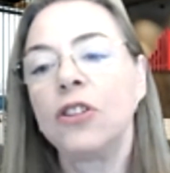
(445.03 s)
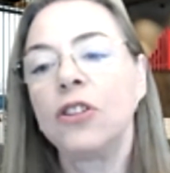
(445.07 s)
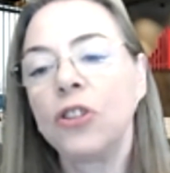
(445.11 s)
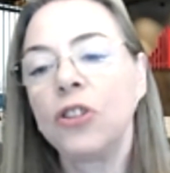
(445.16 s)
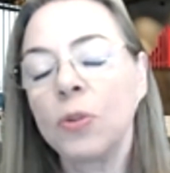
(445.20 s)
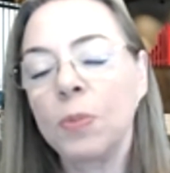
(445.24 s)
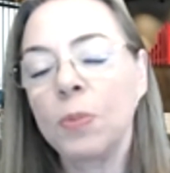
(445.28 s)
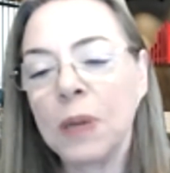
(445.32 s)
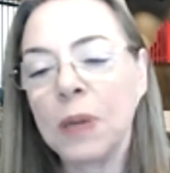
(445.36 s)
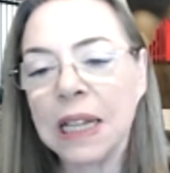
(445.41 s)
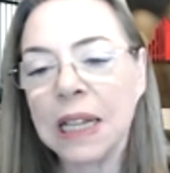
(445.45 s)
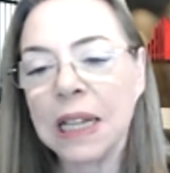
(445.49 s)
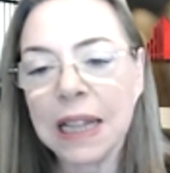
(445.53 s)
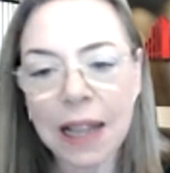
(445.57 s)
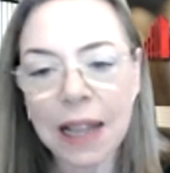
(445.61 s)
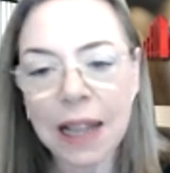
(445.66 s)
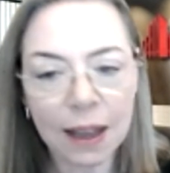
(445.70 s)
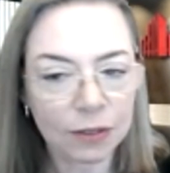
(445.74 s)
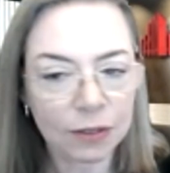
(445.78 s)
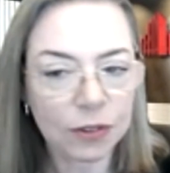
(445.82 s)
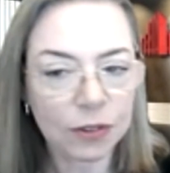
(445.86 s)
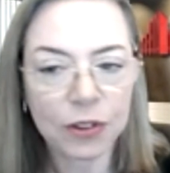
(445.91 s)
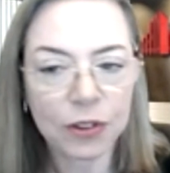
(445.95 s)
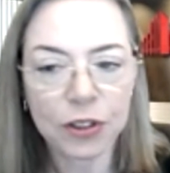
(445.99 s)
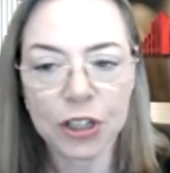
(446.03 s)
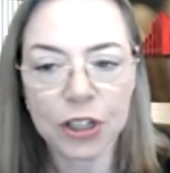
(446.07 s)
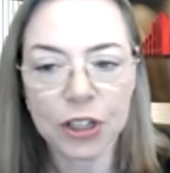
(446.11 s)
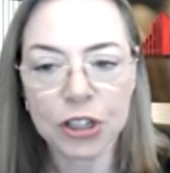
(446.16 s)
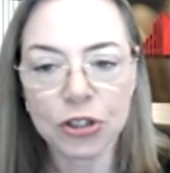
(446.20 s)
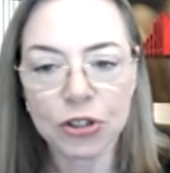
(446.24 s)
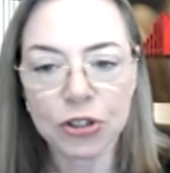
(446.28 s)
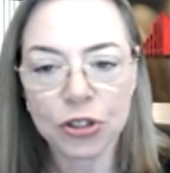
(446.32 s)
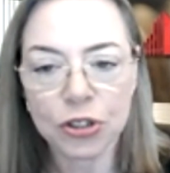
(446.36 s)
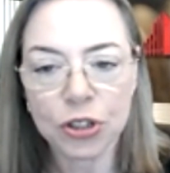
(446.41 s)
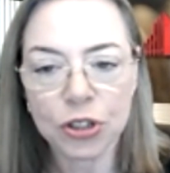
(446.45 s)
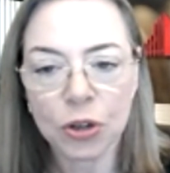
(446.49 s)
to be
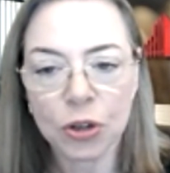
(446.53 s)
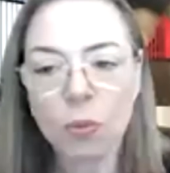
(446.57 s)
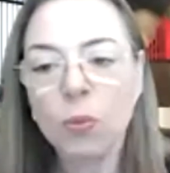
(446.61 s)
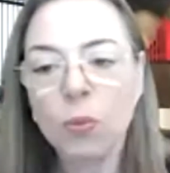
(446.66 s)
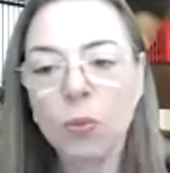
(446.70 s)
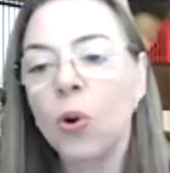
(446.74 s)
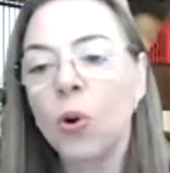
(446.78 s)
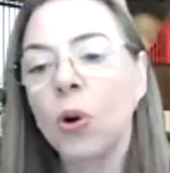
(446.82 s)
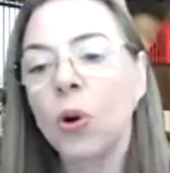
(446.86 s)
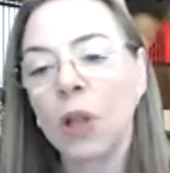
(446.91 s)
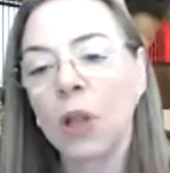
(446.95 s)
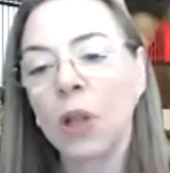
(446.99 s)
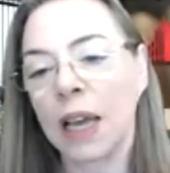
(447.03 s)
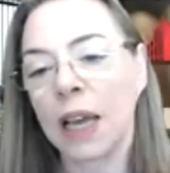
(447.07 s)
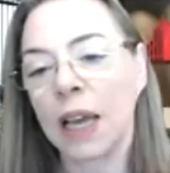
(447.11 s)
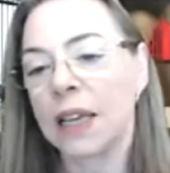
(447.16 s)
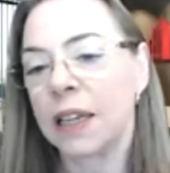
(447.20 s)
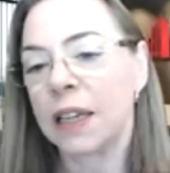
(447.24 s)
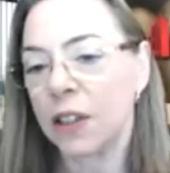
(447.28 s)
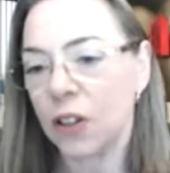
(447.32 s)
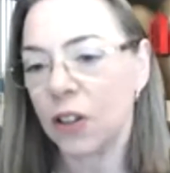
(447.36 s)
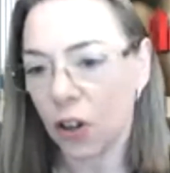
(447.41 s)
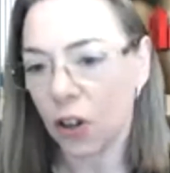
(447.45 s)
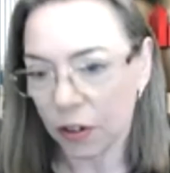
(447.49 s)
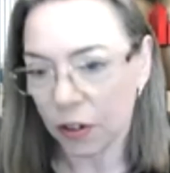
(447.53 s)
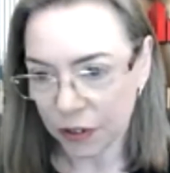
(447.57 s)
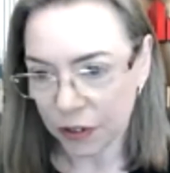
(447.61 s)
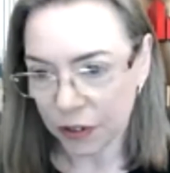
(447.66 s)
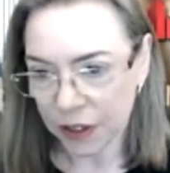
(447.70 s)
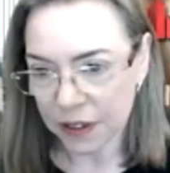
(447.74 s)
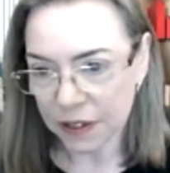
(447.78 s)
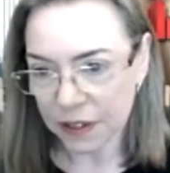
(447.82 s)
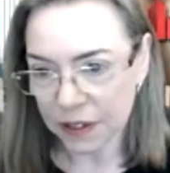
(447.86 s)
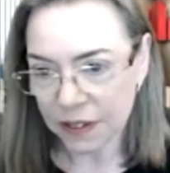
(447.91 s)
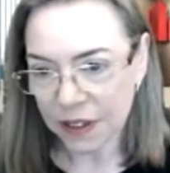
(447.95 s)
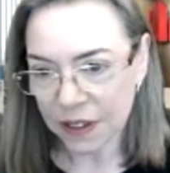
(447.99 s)
leveraged more like an
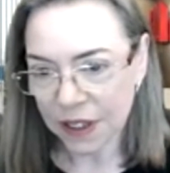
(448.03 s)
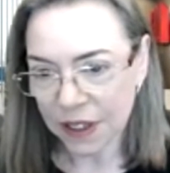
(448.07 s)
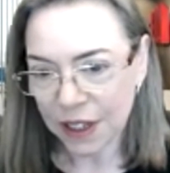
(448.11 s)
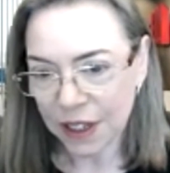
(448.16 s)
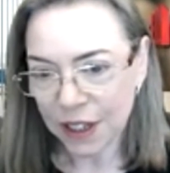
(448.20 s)
office